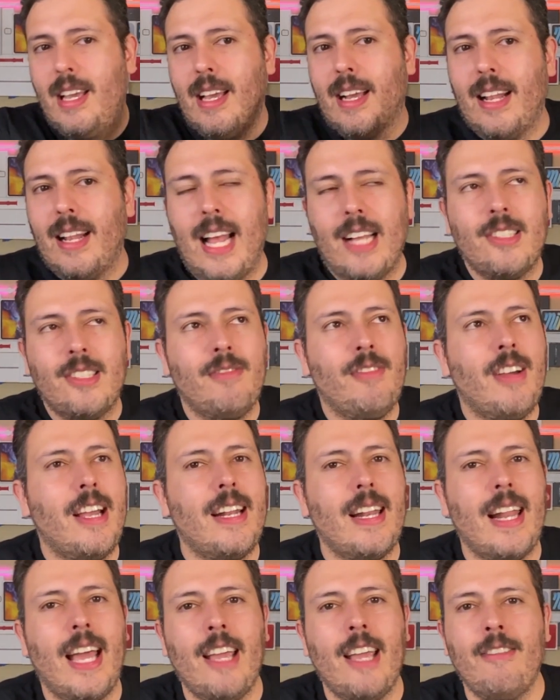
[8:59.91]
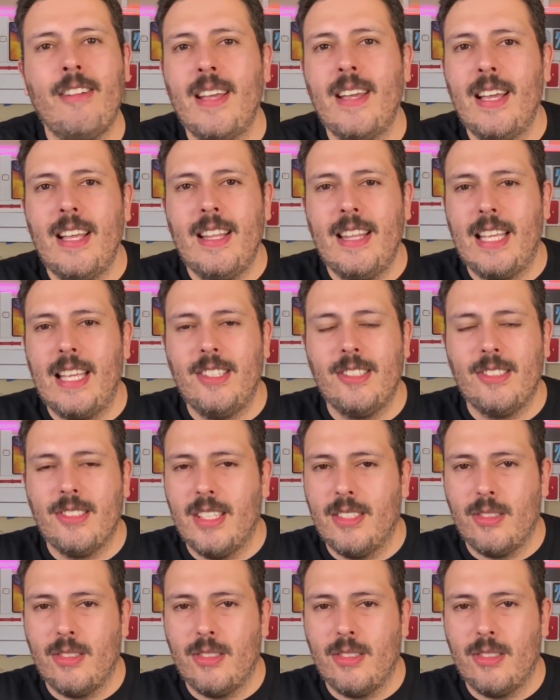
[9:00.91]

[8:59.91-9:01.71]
classified life that just, it's